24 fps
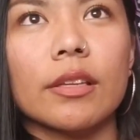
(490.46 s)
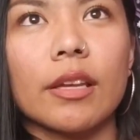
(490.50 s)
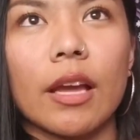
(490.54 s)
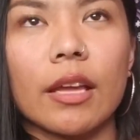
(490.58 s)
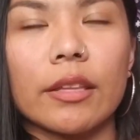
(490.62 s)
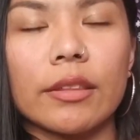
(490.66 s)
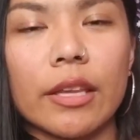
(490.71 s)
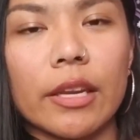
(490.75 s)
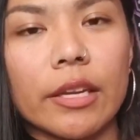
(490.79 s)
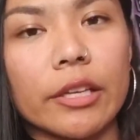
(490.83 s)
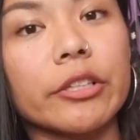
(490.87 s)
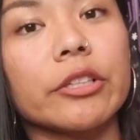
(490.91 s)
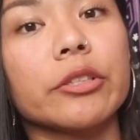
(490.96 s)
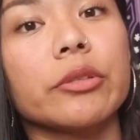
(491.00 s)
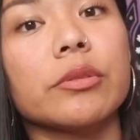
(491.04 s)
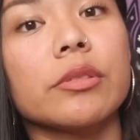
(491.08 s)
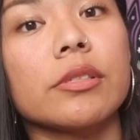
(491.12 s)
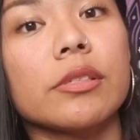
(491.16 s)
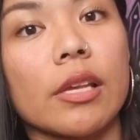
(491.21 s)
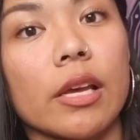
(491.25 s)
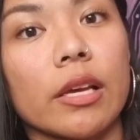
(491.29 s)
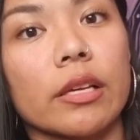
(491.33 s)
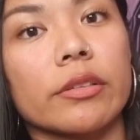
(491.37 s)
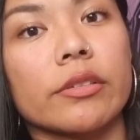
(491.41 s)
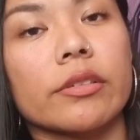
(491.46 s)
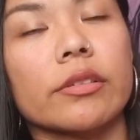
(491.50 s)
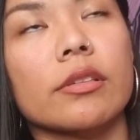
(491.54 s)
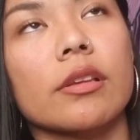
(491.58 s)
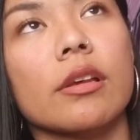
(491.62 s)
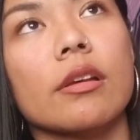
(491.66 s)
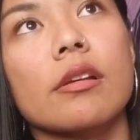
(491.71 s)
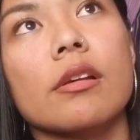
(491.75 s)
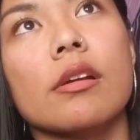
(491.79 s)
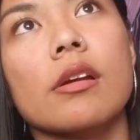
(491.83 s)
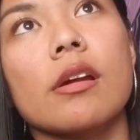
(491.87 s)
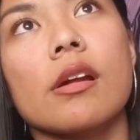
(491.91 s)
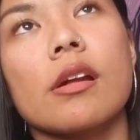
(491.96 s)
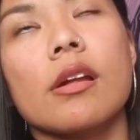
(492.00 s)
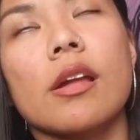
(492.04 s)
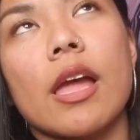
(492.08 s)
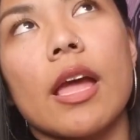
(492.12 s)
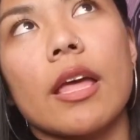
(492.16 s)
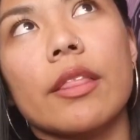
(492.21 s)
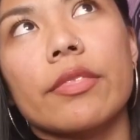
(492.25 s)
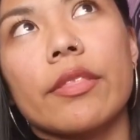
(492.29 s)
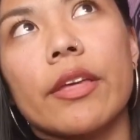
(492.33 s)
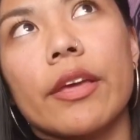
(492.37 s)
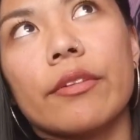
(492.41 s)
And that includes sex.
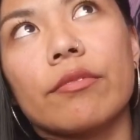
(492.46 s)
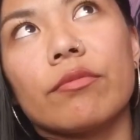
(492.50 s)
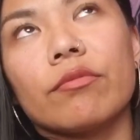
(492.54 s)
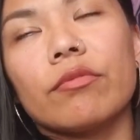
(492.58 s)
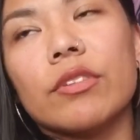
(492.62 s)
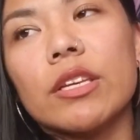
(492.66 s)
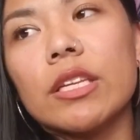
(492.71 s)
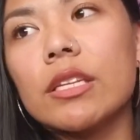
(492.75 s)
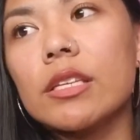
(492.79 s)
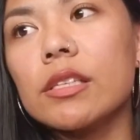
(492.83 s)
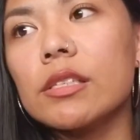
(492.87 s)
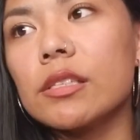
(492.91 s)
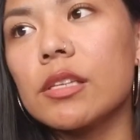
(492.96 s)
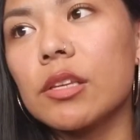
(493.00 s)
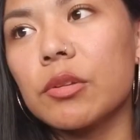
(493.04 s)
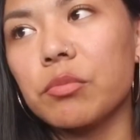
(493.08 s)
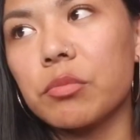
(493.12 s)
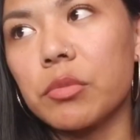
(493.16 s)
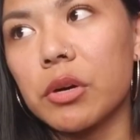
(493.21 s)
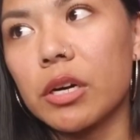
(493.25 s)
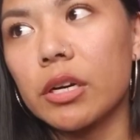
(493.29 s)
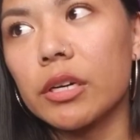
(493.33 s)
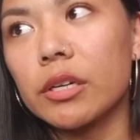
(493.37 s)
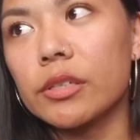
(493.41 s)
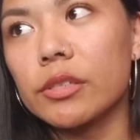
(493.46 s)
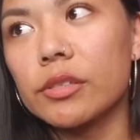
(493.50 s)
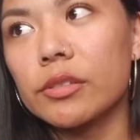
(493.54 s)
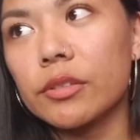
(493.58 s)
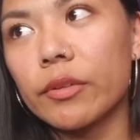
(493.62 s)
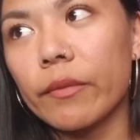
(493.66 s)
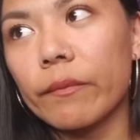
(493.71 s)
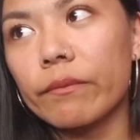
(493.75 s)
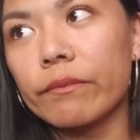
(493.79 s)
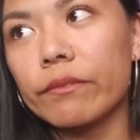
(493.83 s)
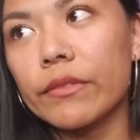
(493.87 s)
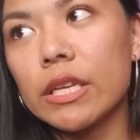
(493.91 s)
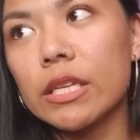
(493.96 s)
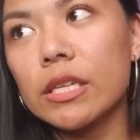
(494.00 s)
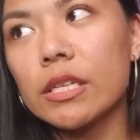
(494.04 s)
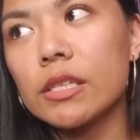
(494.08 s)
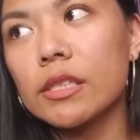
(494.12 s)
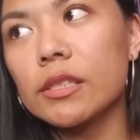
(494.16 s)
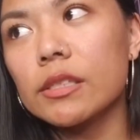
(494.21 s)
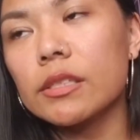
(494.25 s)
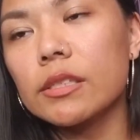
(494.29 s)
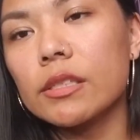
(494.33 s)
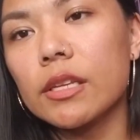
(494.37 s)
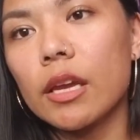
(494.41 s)
And then Venus and Mars.
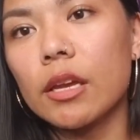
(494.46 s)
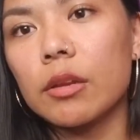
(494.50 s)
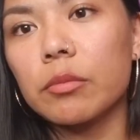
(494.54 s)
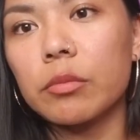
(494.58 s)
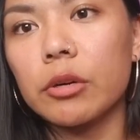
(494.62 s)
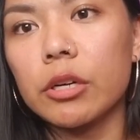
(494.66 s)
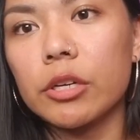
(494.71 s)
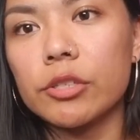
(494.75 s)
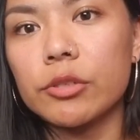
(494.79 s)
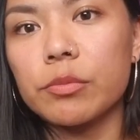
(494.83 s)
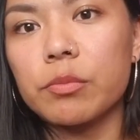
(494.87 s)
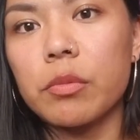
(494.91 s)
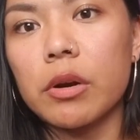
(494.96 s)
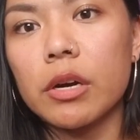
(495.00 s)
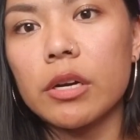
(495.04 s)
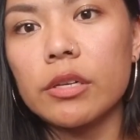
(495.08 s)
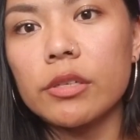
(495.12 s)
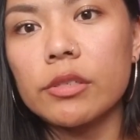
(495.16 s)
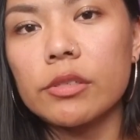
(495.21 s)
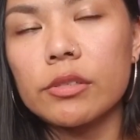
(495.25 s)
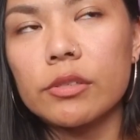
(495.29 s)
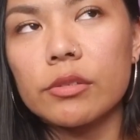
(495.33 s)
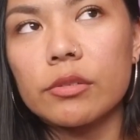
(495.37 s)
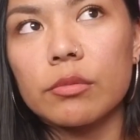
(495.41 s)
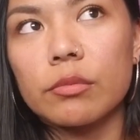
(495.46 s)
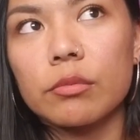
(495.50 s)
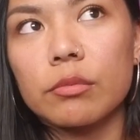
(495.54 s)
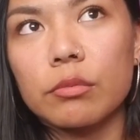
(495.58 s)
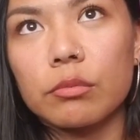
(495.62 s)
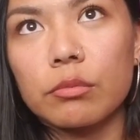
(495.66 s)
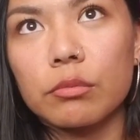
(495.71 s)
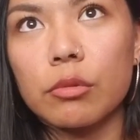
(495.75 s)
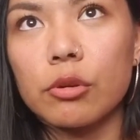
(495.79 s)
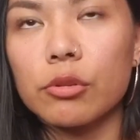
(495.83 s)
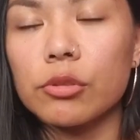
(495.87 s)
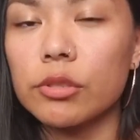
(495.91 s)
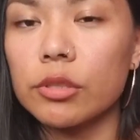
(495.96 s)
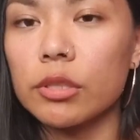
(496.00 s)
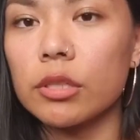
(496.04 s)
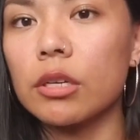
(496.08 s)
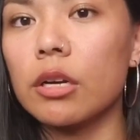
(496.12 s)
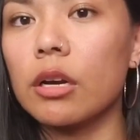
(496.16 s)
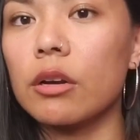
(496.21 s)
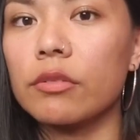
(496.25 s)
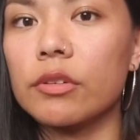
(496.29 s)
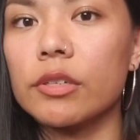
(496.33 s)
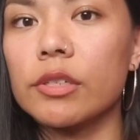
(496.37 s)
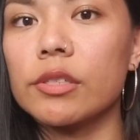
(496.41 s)
Venus and Mars. Mars mostly
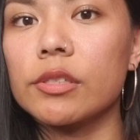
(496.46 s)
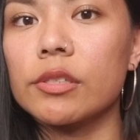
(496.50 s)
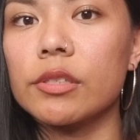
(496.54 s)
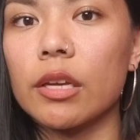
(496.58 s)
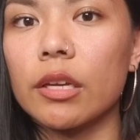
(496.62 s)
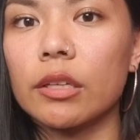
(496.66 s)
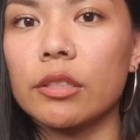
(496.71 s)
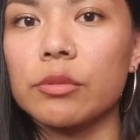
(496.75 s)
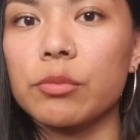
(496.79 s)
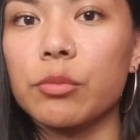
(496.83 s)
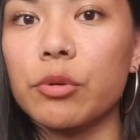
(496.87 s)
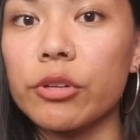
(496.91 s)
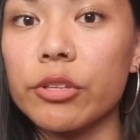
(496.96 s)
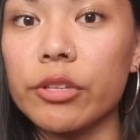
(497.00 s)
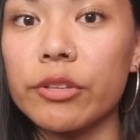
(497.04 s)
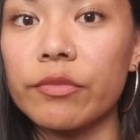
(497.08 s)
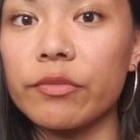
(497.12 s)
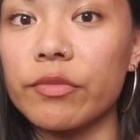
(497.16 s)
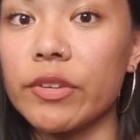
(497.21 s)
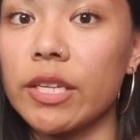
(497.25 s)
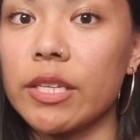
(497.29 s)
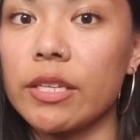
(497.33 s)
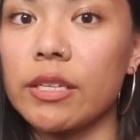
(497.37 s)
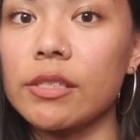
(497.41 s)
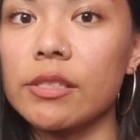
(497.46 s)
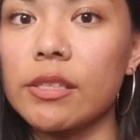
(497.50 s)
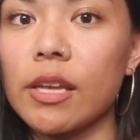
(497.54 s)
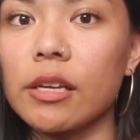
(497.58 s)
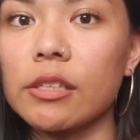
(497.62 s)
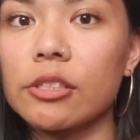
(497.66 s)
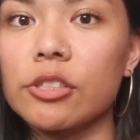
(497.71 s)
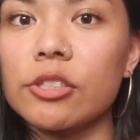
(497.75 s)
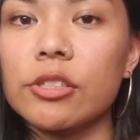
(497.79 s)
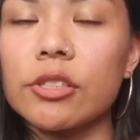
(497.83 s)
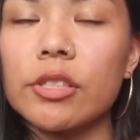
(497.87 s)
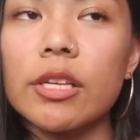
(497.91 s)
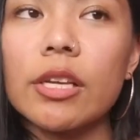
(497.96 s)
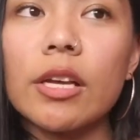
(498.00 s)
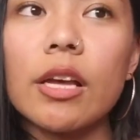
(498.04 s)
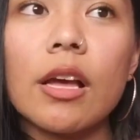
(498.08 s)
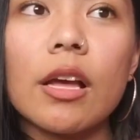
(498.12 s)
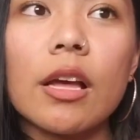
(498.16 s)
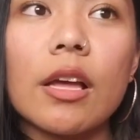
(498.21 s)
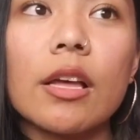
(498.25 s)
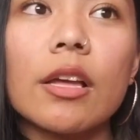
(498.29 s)
covers sex more than Venus, actually.